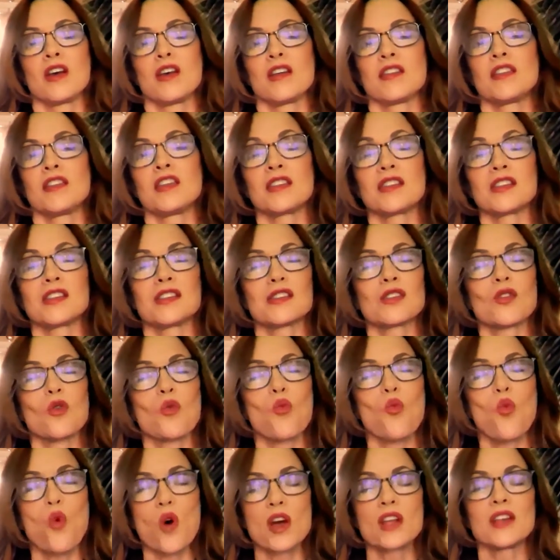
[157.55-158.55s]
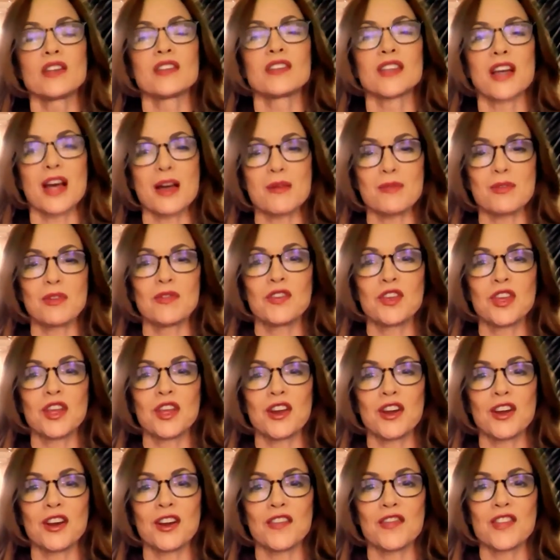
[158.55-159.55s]
This is the one time of
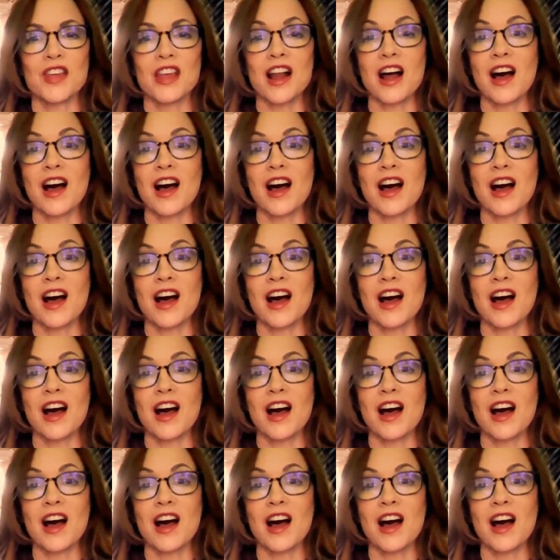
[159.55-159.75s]
year that